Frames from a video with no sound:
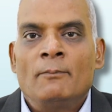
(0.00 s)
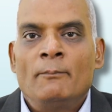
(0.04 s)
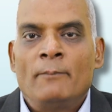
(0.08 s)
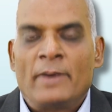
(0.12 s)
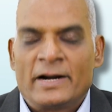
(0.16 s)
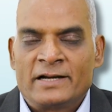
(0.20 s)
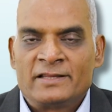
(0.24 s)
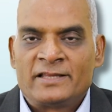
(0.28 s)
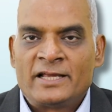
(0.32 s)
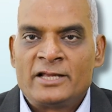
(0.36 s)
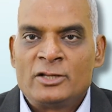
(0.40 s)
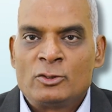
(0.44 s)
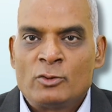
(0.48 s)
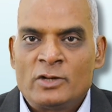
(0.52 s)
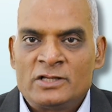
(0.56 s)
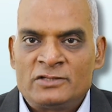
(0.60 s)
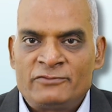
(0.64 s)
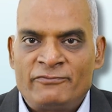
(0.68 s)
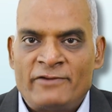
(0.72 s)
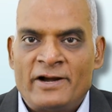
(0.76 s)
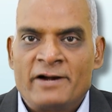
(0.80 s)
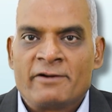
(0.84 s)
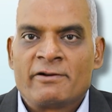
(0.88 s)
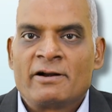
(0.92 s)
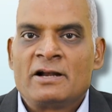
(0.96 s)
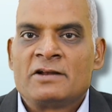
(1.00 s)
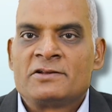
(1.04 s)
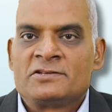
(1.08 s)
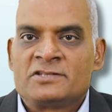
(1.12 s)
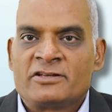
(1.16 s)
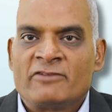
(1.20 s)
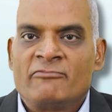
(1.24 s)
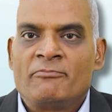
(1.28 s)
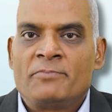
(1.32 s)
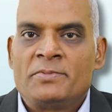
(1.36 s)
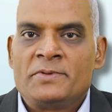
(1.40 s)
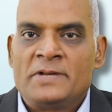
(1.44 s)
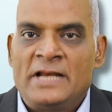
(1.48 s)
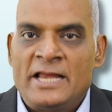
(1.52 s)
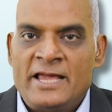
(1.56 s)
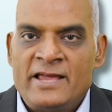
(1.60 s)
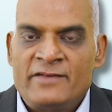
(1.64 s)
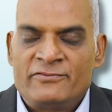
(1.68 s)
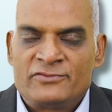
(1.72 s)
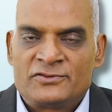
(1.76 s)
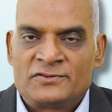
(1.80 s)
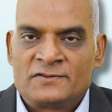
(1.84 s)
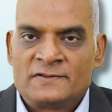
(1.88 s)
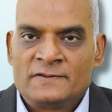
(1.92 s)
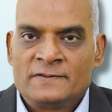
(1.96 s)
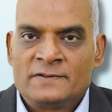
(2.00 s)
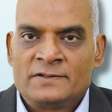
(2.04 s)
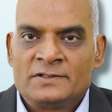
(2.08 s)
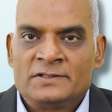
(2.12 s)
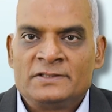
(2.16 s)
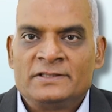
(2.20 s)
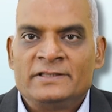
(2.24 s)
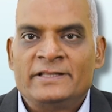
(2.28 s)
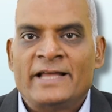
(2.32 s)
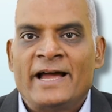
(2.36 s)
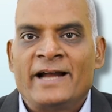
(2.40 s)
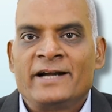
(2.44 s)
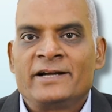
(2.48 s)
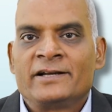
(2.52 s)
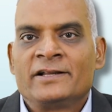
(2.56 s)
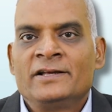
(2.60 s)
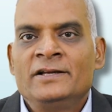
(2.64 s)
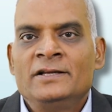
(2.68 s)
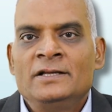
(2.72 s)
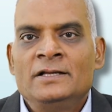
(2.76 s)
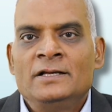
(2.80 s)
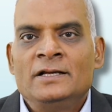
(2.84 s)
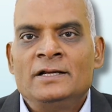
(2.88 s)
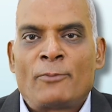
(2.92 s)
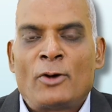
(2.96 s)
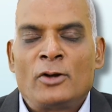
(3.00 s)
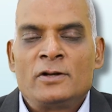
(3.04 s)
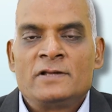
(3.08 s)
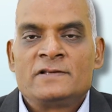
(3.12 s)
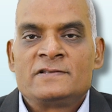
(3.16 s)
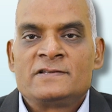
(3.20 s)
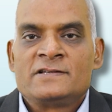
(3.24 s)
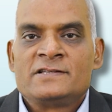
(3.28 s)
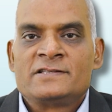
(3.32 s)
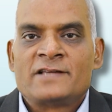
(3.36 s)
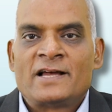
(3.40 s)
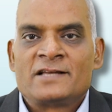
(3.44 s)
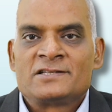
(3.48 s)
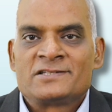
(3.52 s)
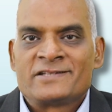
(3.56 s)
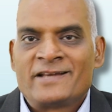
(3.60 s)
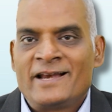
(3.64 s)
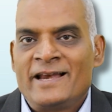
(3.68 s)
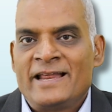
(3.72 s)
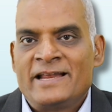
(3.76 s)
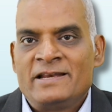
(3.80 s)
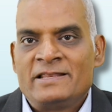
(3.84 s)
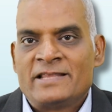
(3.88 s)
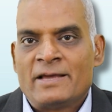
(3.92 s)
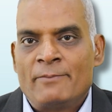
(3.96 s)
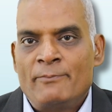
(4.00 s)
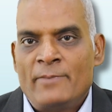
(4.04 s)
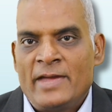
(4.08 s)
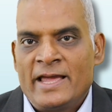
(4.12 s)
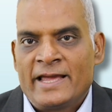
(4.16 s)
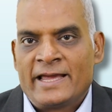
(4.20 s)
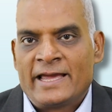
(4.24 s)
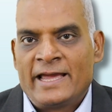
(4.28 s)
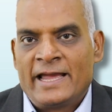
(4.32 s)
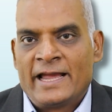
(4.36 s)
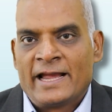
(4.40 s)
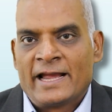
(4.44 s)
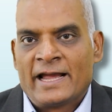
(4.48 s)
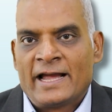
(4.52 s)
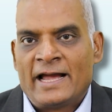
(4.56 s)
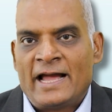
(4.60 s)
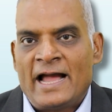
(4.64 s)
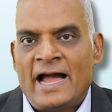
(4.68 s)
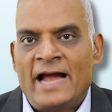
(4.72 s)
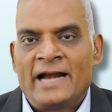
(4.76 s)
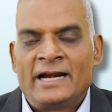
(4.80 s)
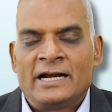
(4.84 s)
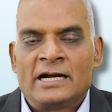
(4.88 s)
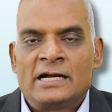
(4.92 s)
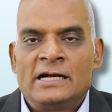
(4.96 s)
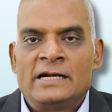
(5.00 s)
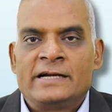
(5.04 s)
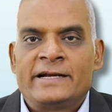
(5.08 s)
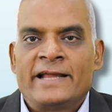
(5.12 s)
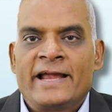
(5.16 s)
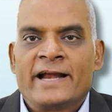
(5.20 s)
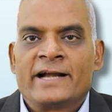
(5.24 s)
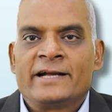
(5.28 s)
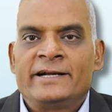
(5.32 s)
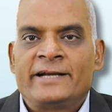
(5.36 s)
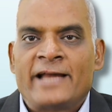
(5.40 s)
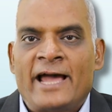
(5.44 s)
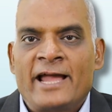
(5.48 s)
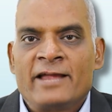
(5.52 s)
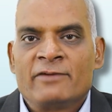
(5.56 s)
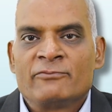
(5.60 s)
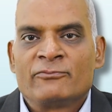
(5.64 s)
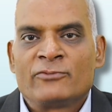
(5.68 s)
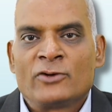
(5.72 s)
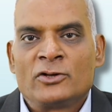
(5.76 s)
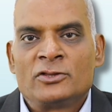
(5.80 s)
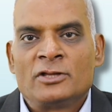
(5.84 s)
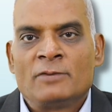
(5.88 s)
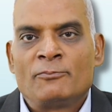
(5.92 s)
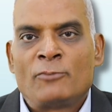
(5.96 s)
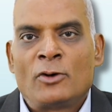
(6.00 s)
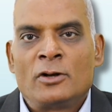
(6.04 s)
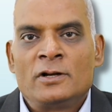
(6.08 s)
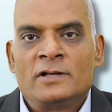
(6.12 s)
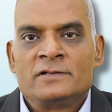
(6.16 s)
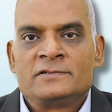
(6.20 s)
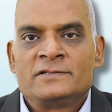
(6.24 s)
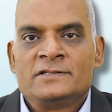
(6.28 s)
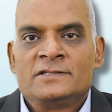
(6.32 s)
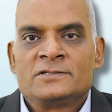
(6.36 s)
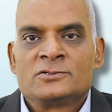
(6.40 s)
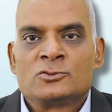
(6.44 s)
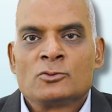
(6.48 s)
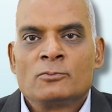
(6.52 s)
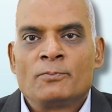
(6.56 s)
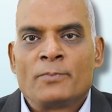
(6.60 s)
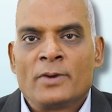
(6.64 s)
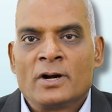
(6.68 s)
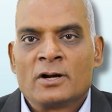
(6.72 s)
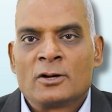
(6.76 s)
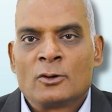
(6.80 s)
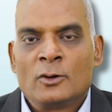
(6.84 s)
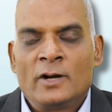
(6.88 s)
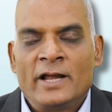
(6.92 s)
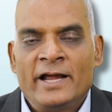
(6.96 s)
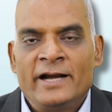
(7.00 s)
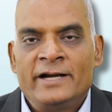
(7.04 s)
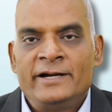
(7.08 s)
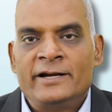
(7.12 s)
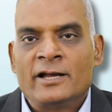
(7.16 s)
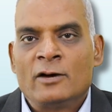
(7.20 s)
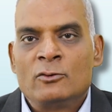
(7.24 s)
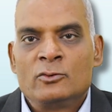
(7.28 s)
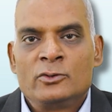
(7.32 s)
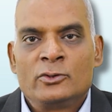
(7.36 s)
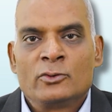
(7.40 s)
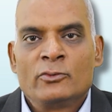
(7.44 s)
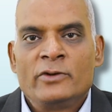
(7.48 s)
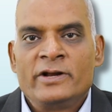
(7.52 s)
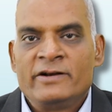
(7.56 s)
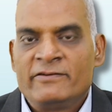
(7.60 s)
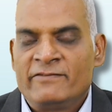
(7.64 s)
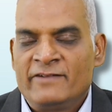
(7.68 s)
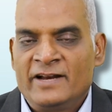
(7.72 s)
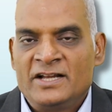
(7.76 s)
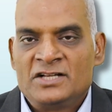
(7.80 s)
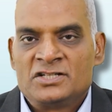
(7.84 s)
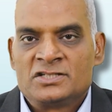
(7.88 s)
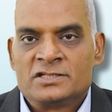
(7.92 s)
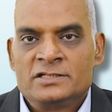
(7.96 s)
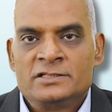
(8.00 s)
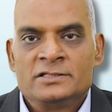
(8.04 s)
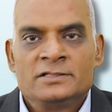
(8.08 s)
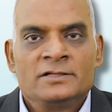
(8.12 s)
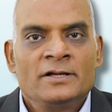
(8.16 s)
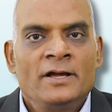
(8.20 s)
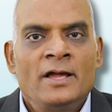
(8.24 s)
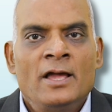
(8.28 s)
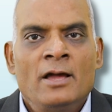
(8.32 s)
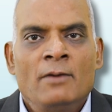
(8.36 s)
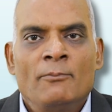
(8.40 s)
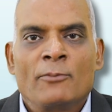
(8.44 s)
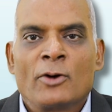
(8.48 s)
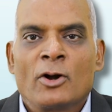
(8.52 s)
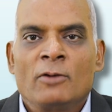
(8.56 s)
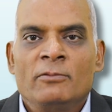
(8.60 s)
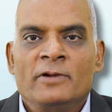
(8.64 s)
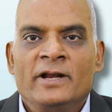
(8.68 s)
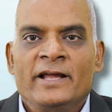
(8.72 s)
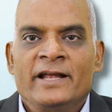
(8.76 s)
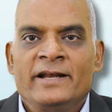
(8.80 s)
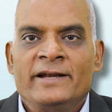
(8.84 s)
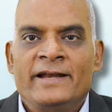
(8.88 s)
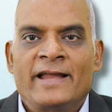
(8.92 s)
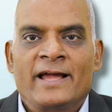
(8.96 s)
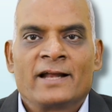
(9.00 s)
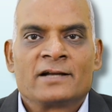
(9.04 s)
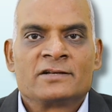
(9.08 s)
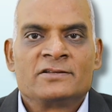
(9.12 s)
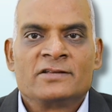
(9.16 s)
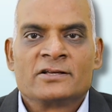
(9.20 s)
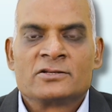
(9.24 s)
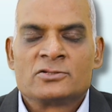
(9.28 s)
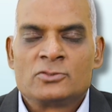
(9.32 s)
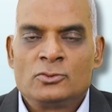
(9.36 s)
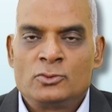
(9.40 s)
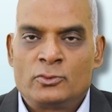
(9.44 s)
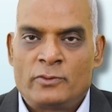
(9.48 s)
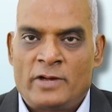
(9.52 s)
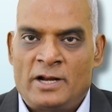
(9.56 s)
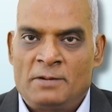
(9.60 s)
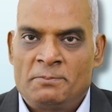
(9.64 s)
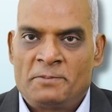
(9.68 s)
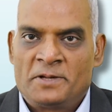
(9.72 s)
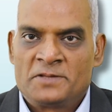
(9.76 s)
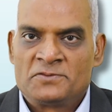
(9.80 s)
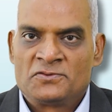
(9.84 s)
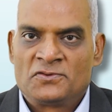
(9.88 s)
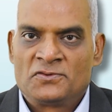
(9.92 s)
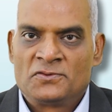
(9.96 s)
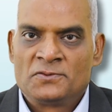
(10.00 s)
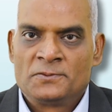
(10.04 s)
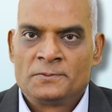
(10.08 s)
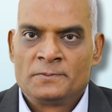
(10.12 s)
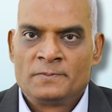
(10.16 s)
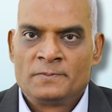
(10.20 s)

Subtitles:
But the US Federal Reserve believes that policies are still in the making and it will take time for the policies to percolate down to inflation, probably in the next 6 to 12 months.